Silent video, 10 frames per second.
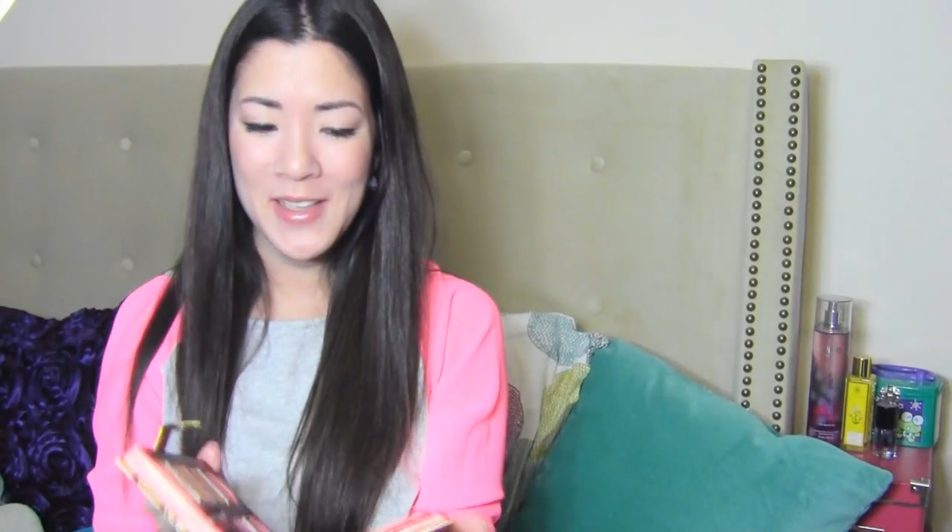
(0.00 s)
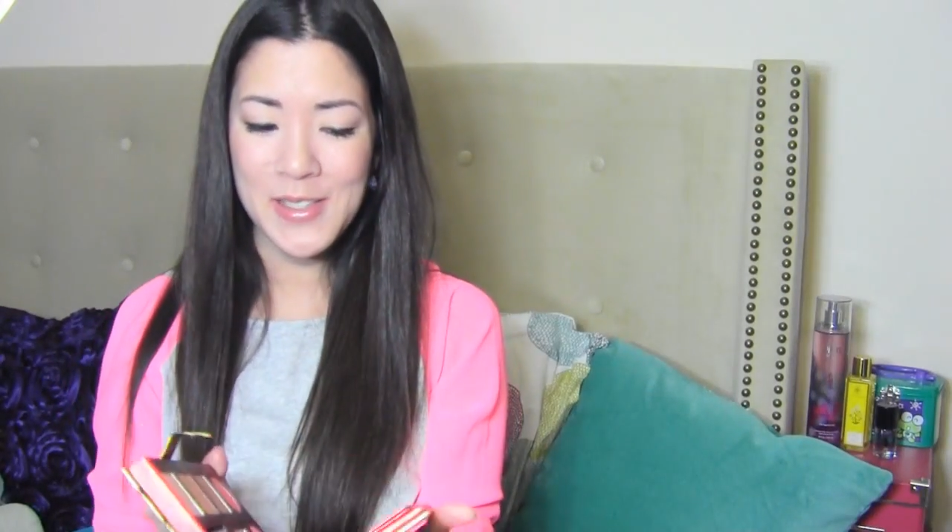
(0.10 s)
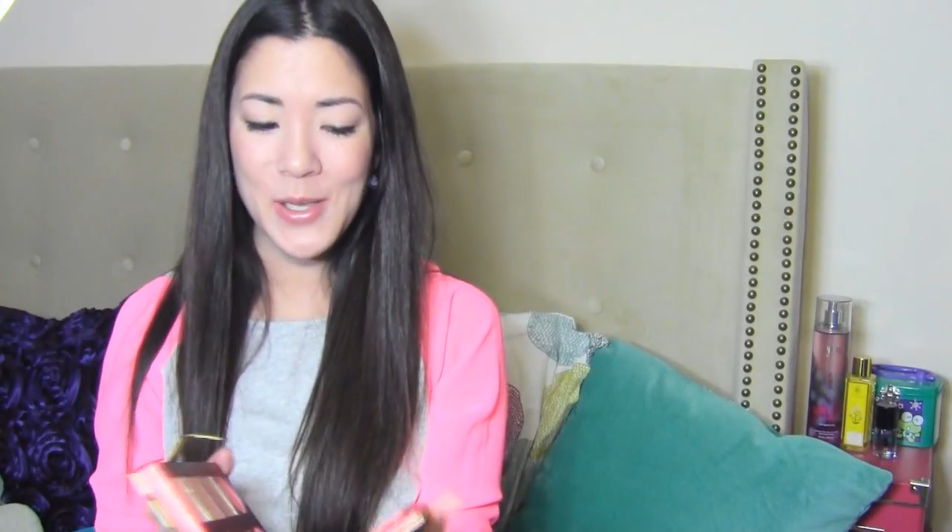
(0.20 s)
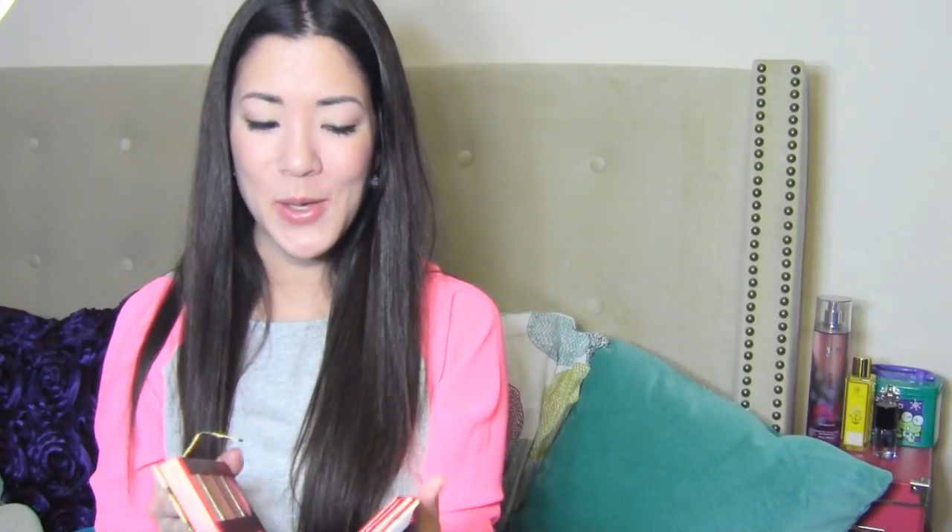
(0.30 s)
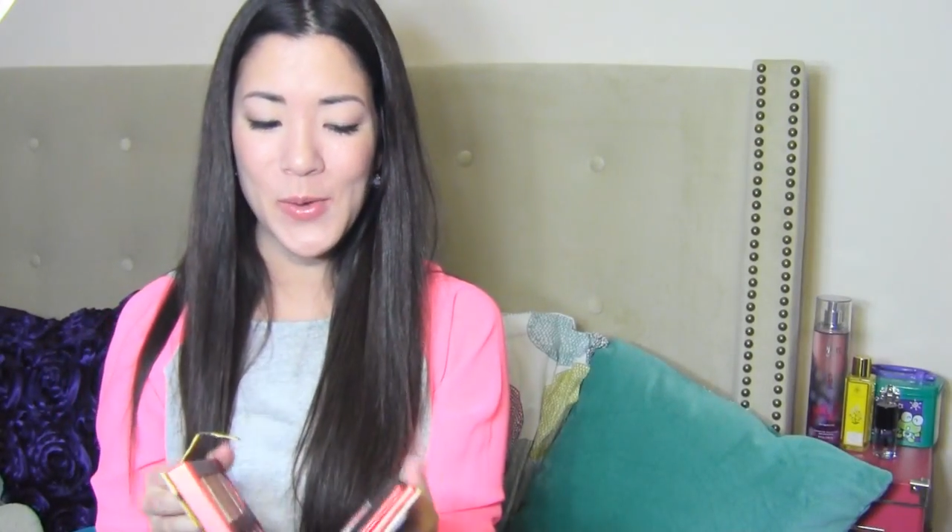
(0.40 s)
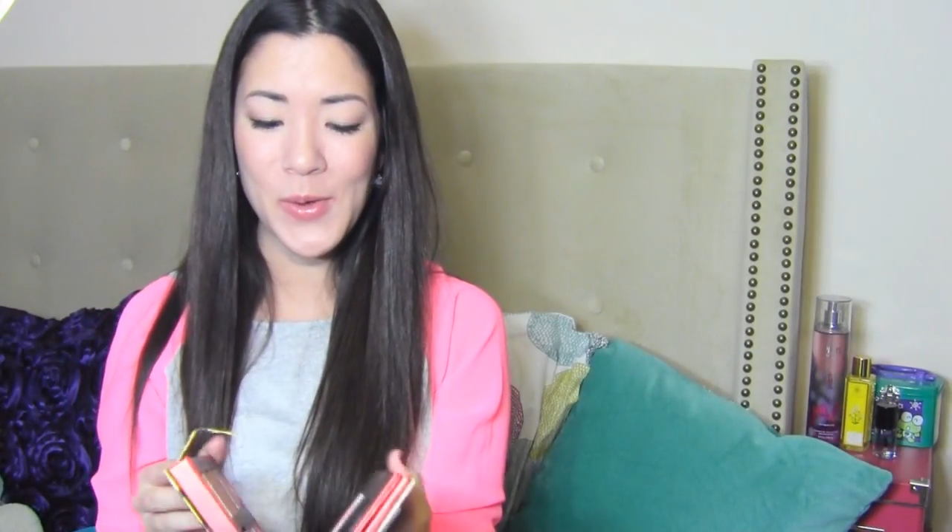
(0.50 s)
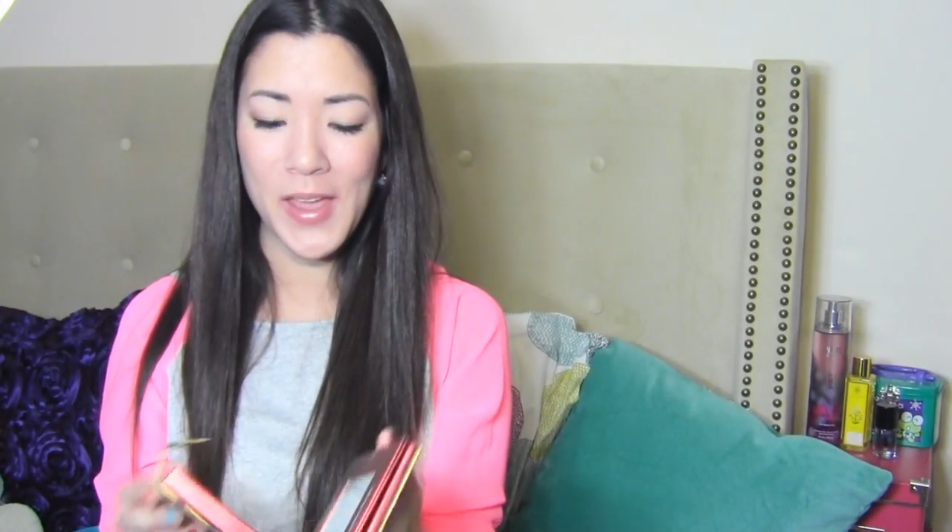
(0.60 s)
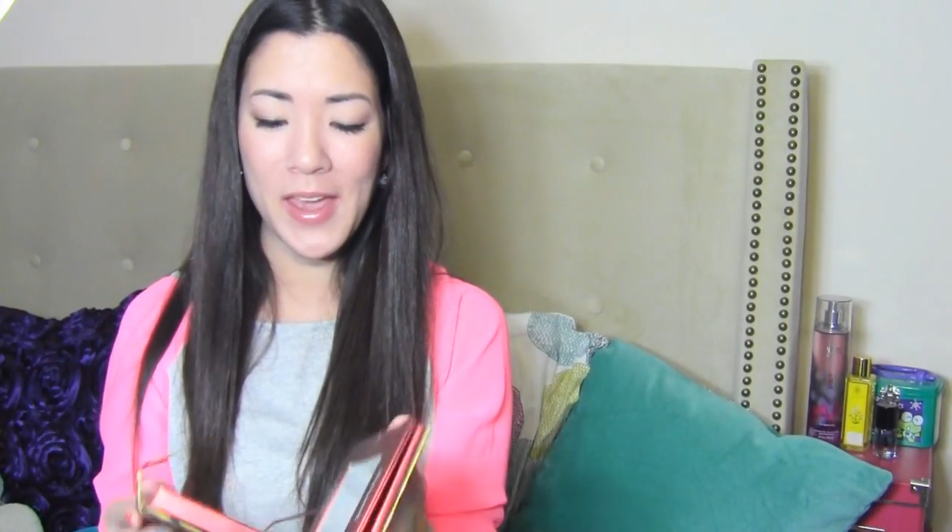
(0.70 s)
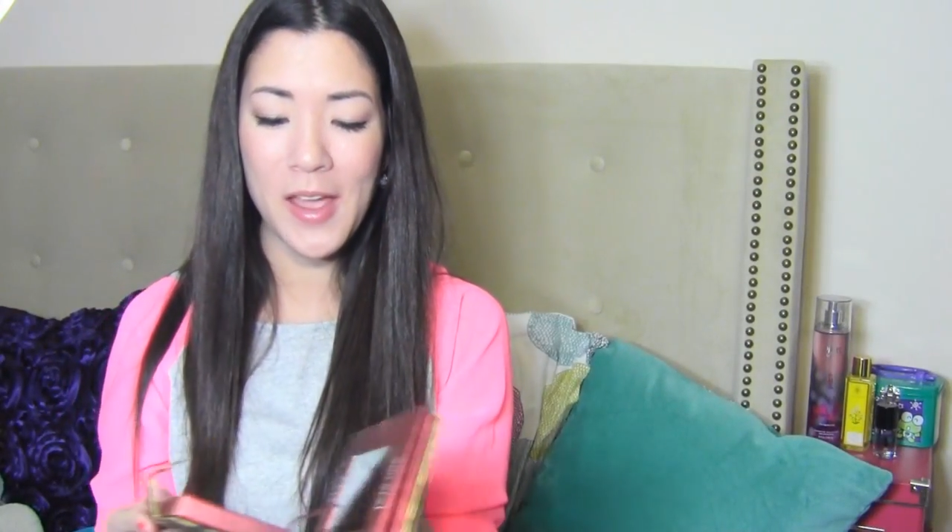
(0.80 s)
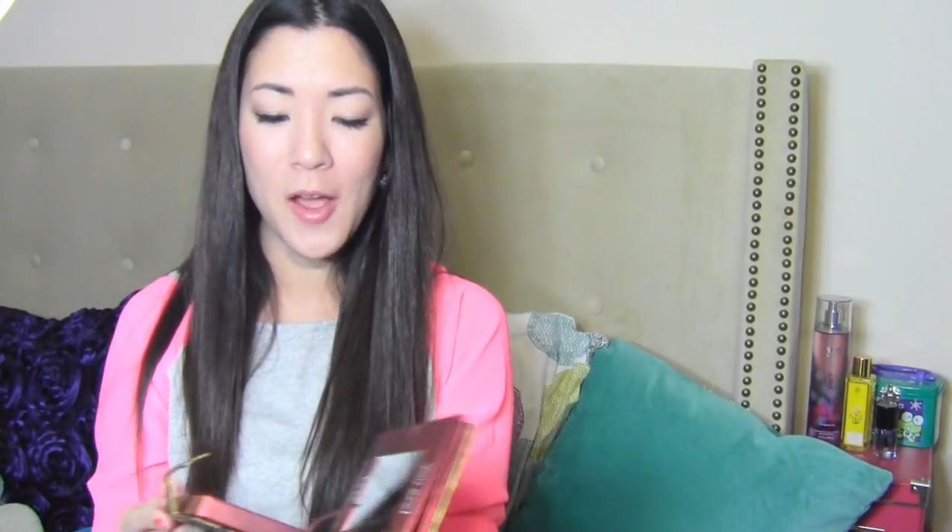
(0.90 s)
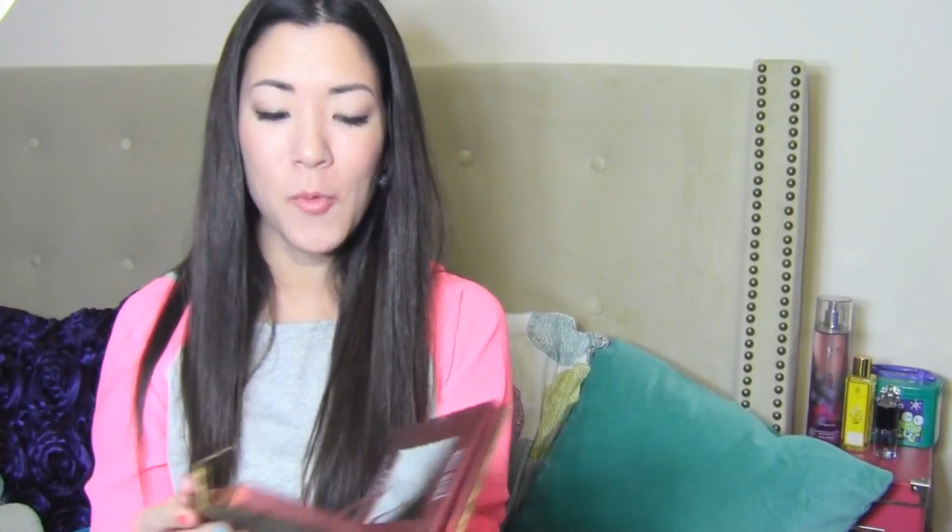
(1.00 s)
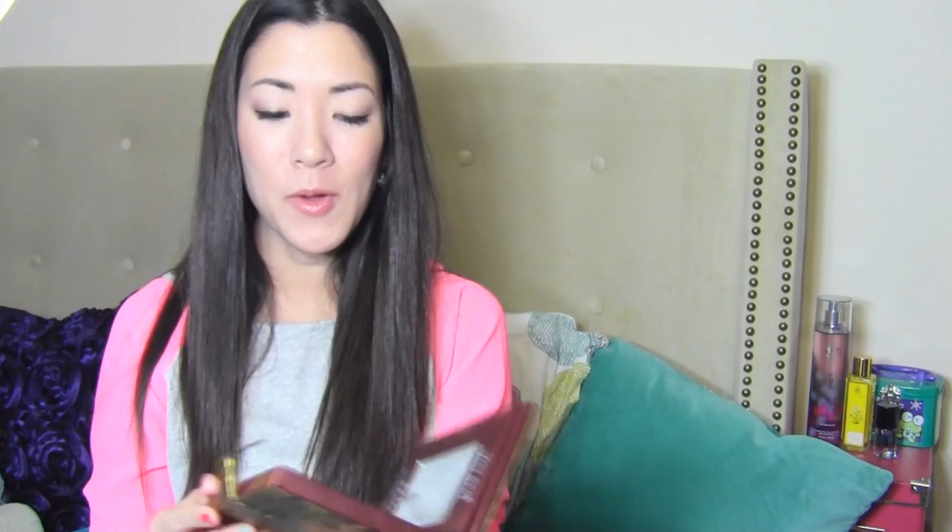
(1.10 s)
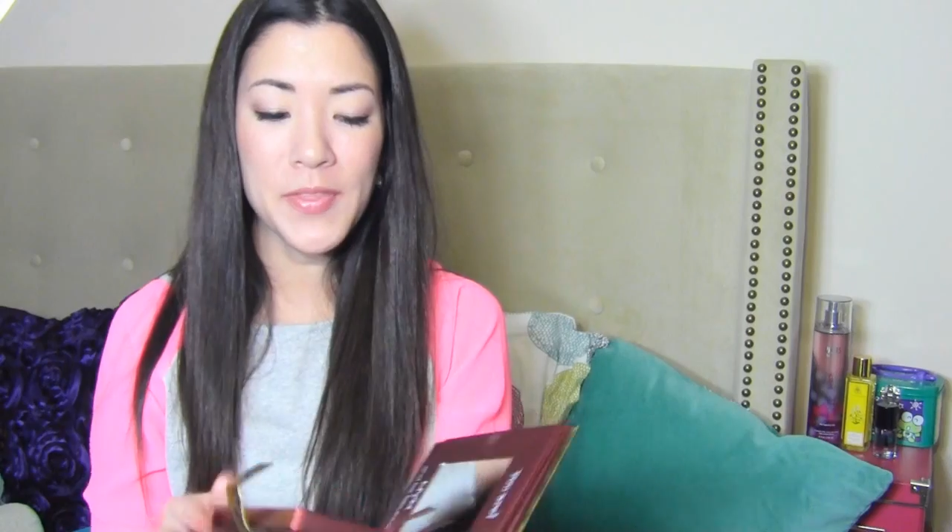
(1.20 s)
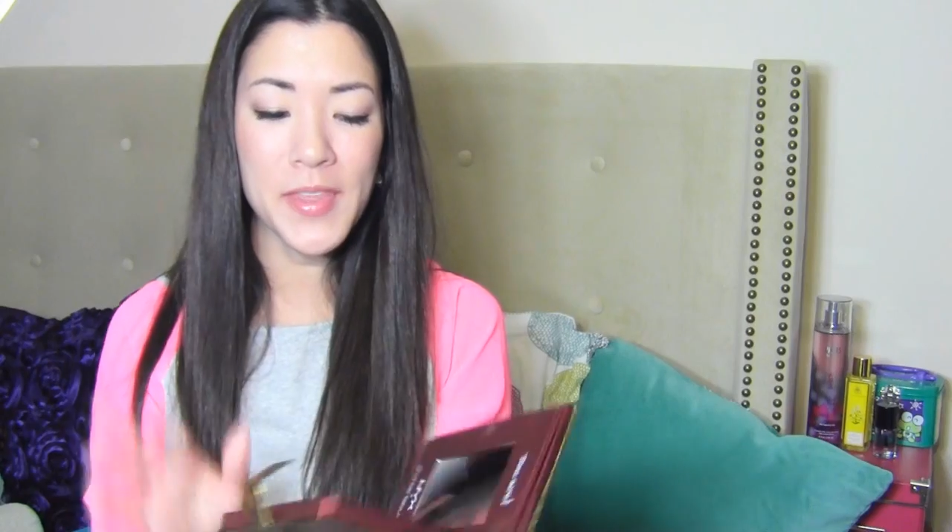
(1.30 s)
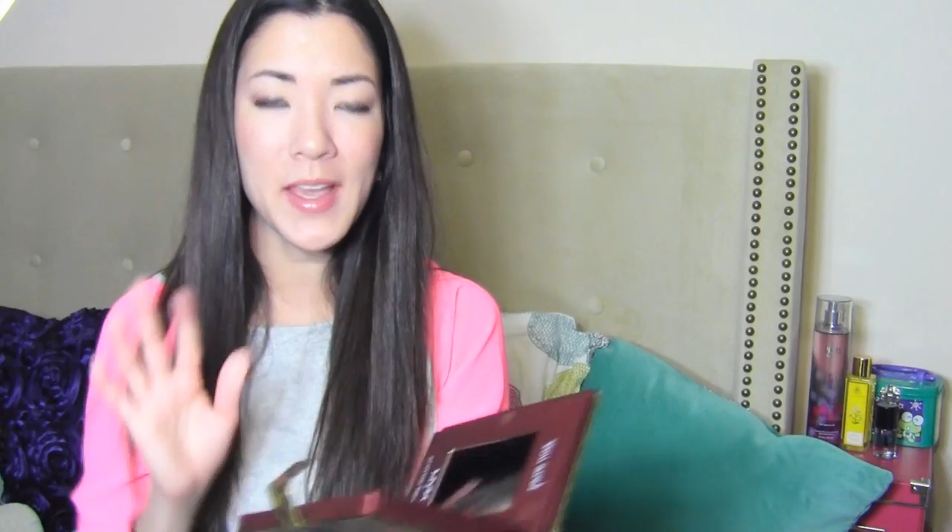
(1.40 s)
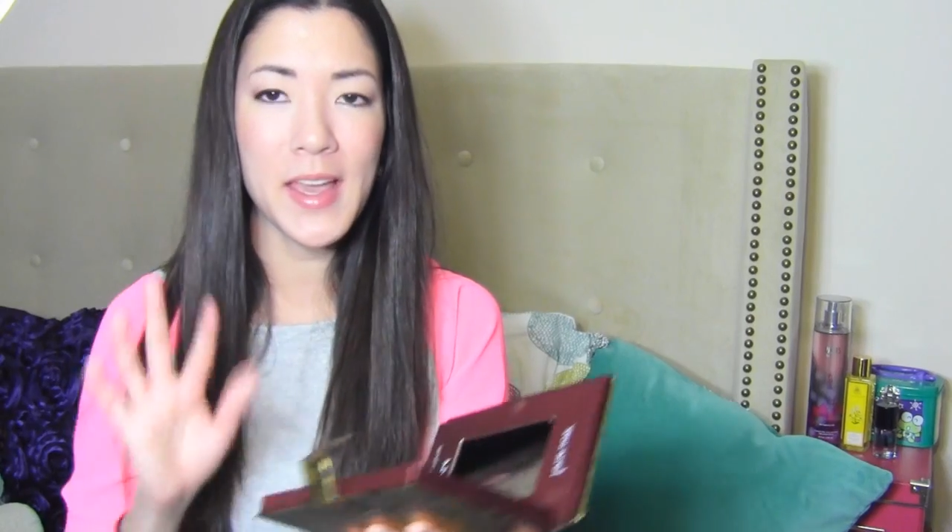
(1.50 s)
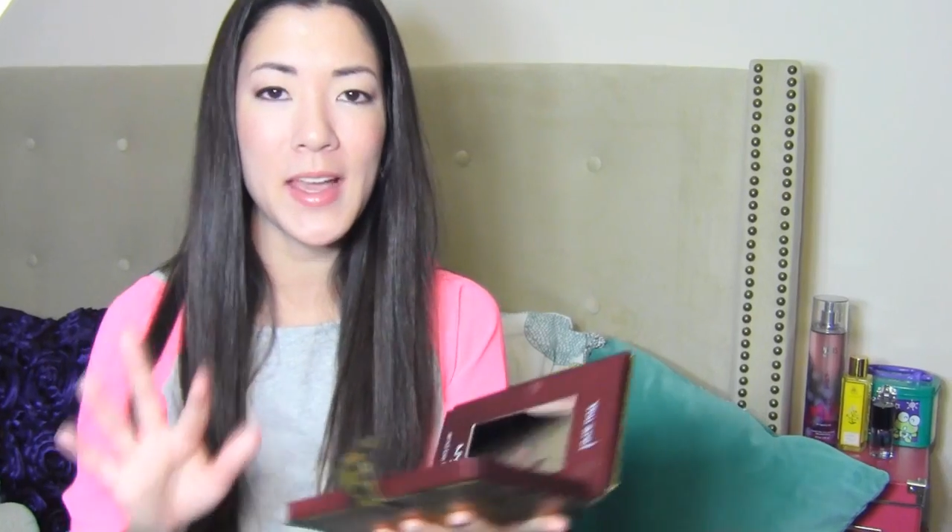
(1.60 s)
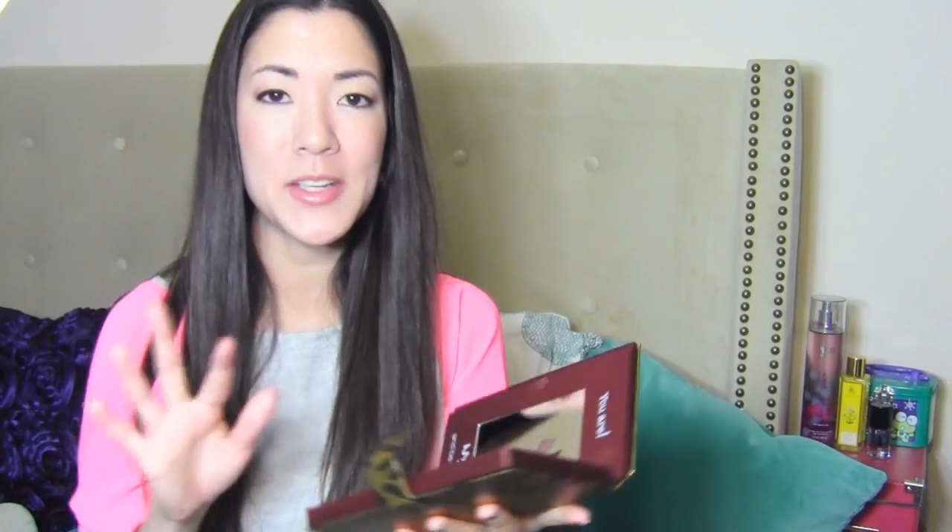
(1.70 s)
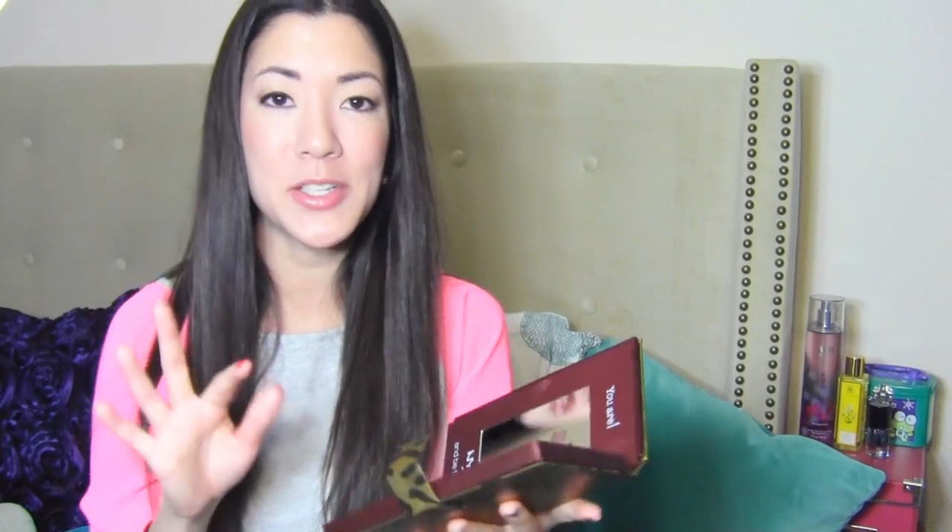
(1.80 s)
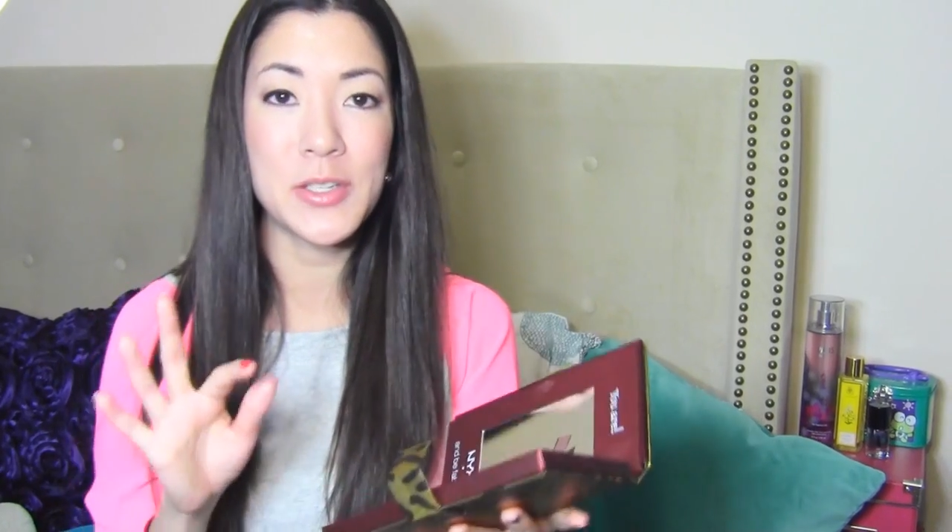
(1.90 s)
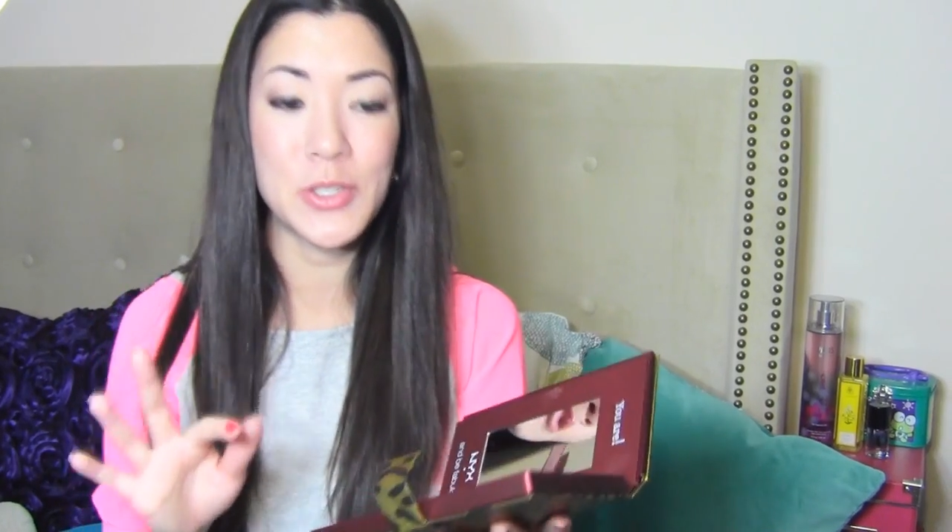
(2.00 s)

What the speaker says: So, okay, one thing I actually